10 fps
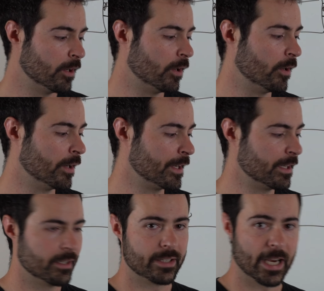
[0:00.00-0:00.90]
on
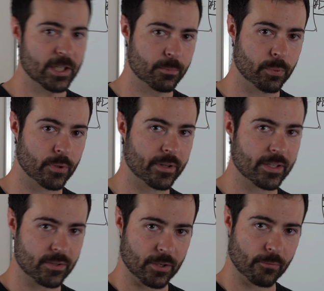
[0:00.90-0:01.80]
Dashboard
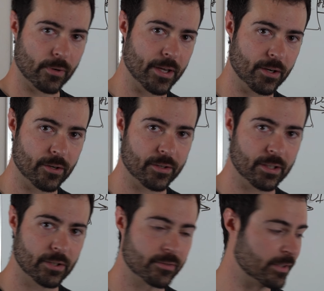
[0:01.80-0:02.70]
that's going to run on the
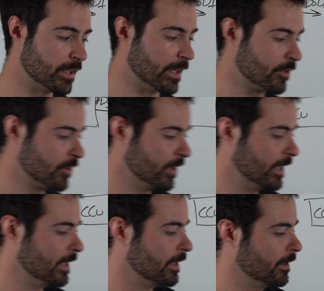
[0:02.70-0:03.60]
Ultritouch
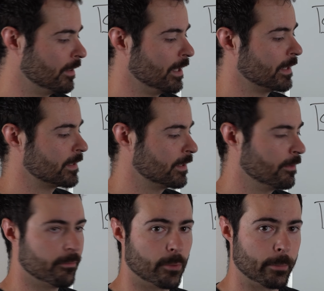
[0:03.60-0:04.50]
in this
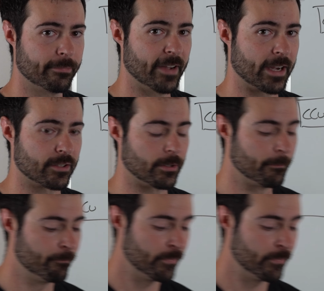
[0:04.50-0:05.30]
form factor.